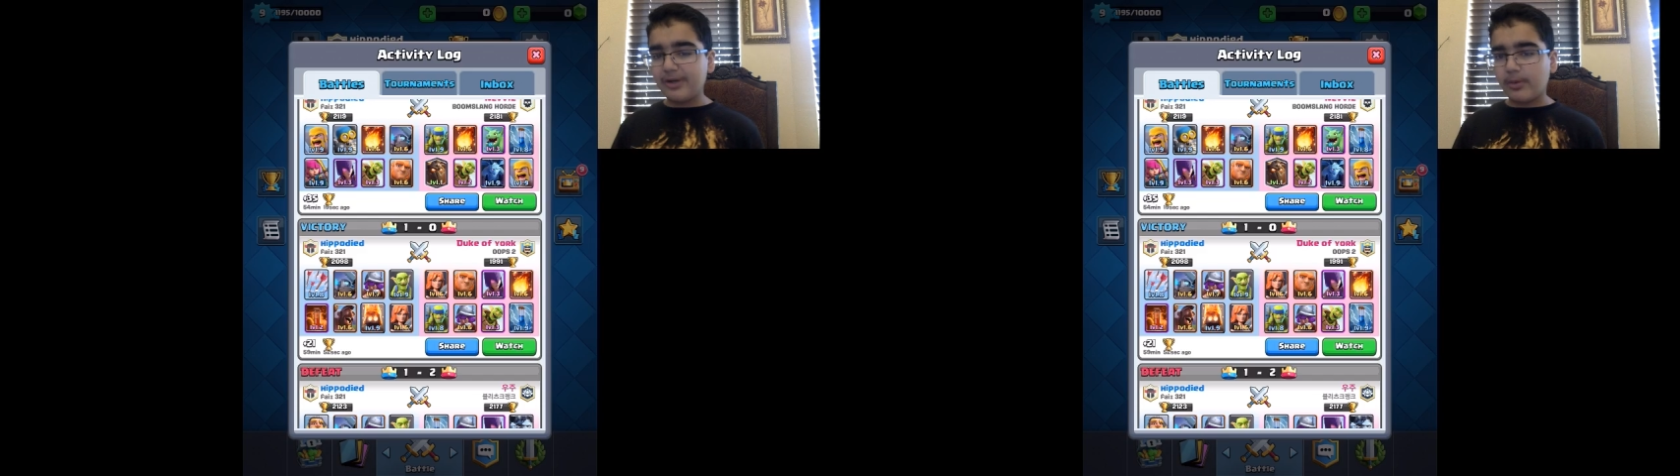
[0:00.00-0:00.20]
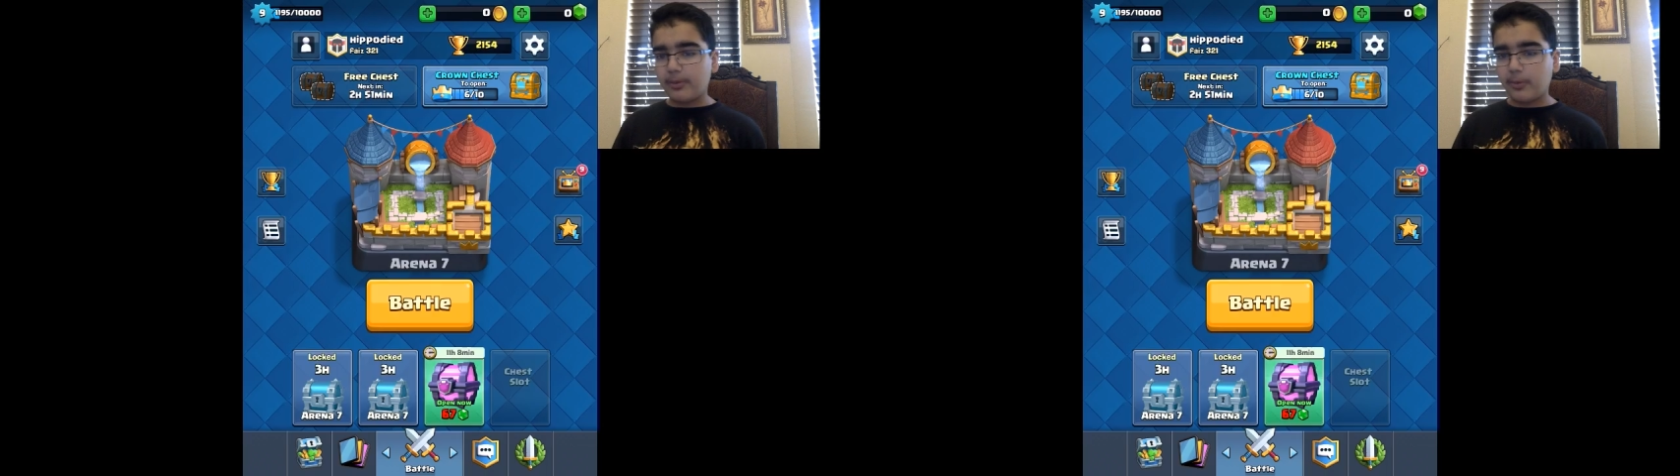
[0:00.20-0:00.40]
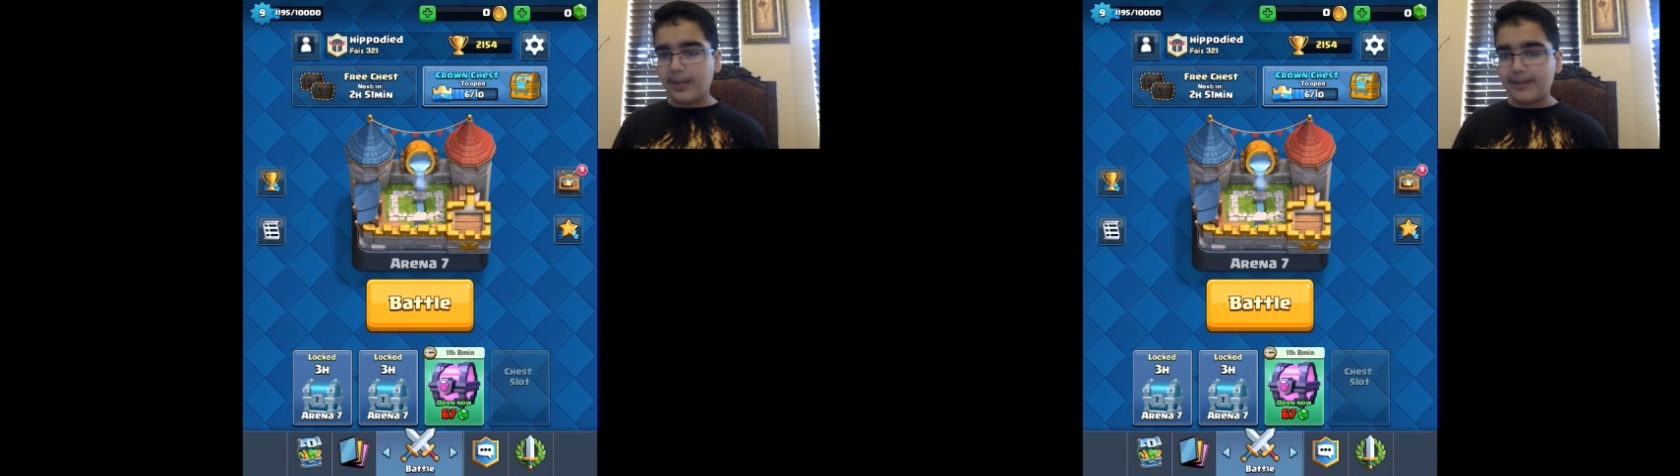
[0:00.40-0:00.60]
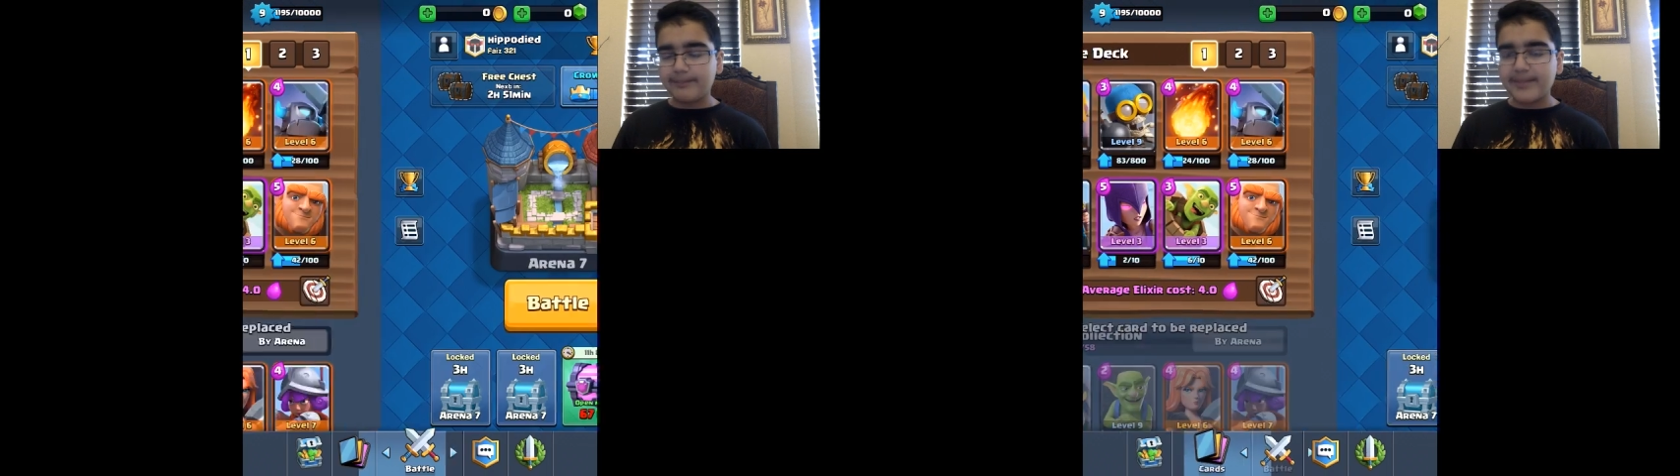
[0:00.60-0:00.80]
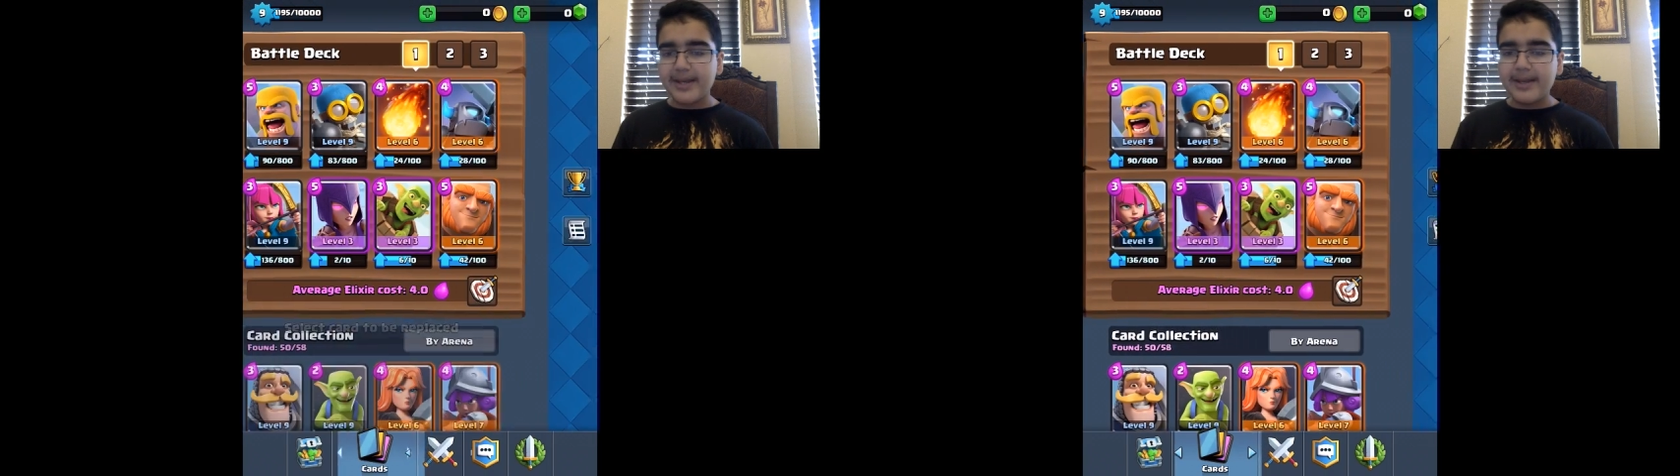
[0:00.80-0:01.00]
be
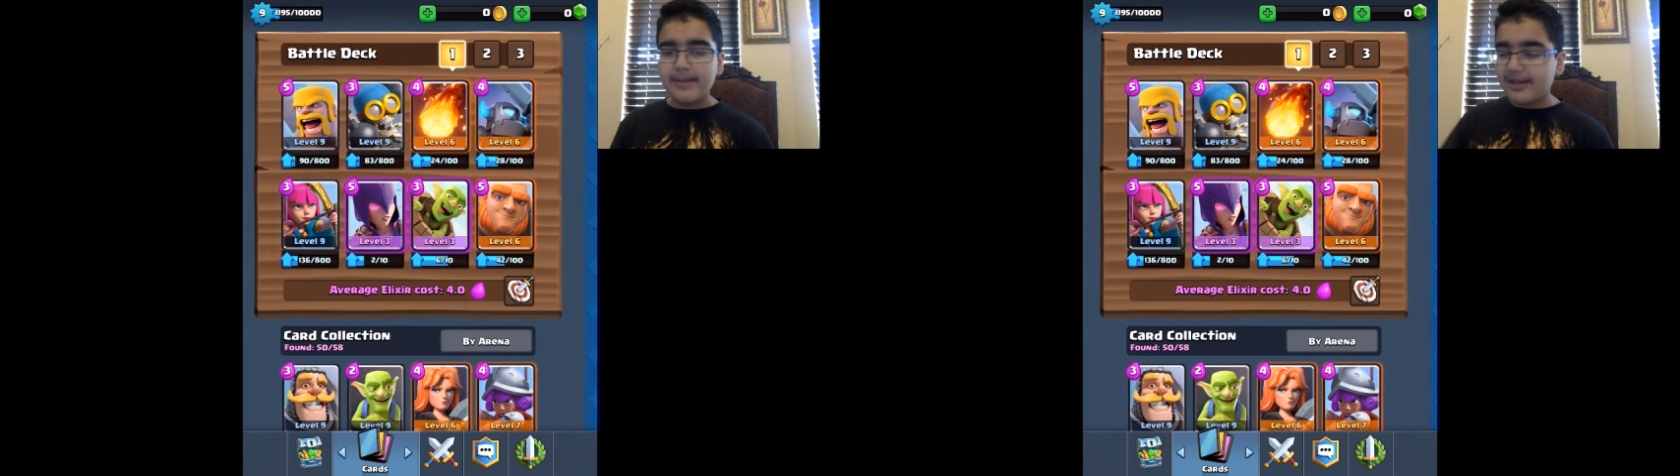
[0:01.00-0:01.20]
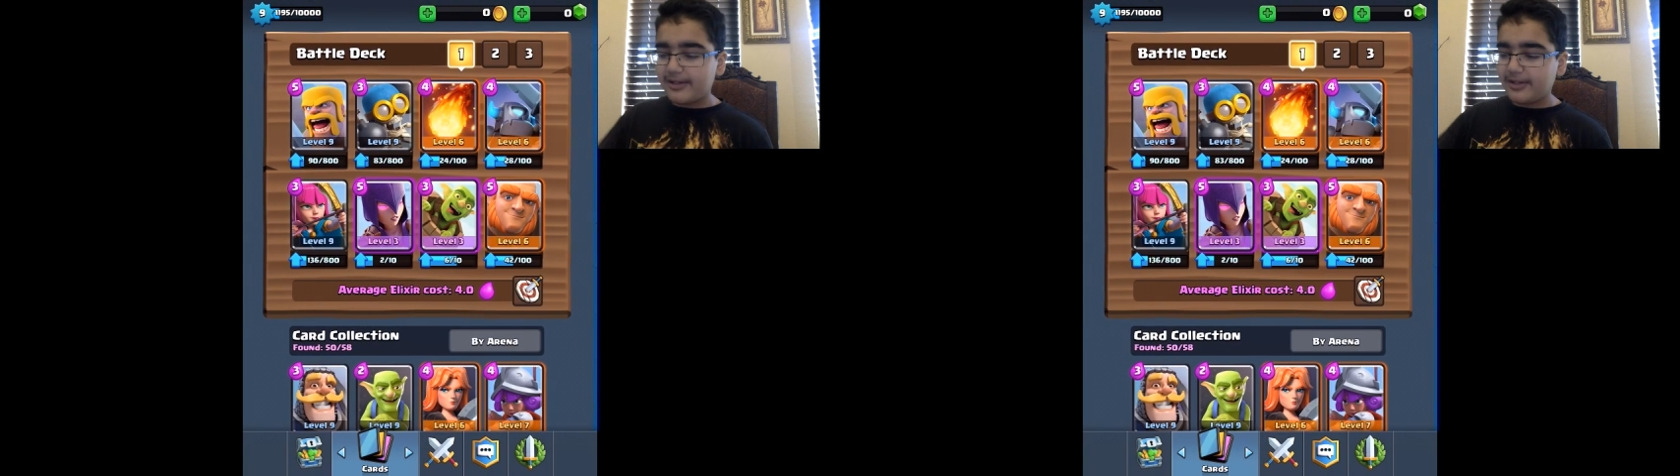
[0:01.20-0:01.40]
overwhelmed. But